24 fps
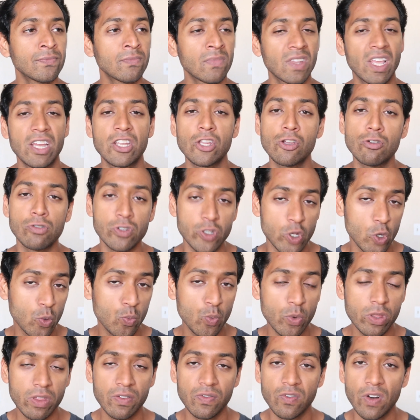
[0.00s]
can you
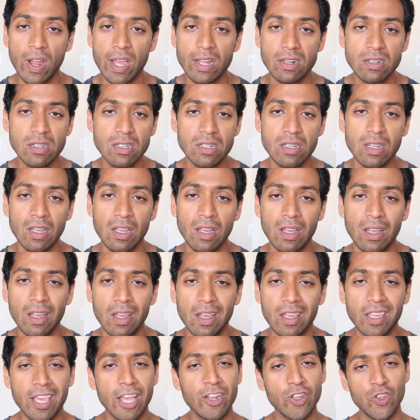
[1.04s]
Zoom with a friend?
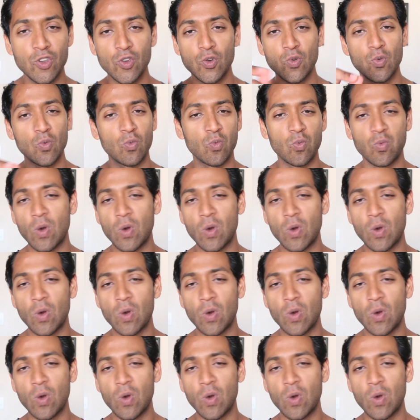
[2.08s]
Can you